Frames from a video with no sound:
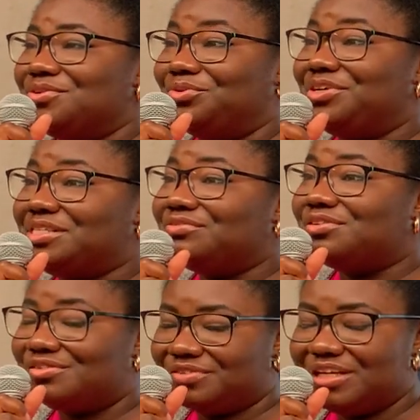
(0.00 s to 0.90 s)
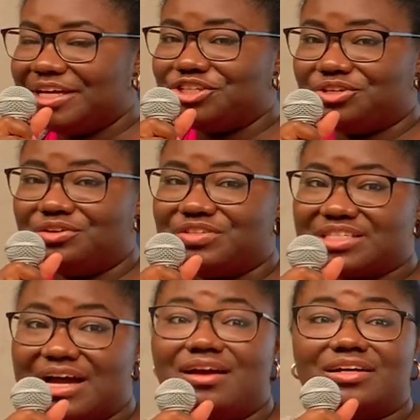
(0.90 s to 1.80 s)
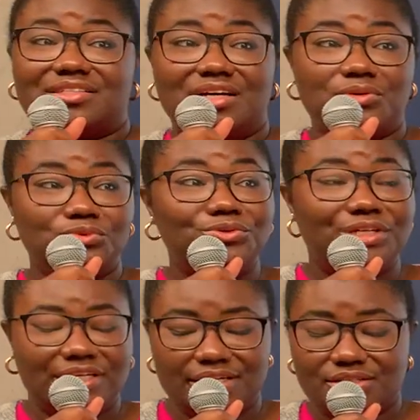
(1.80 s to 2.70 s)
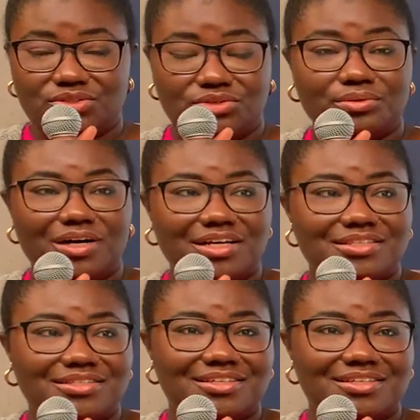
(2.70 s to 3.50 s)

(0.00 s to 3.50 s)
we receive a revelation of his character and who he is to us.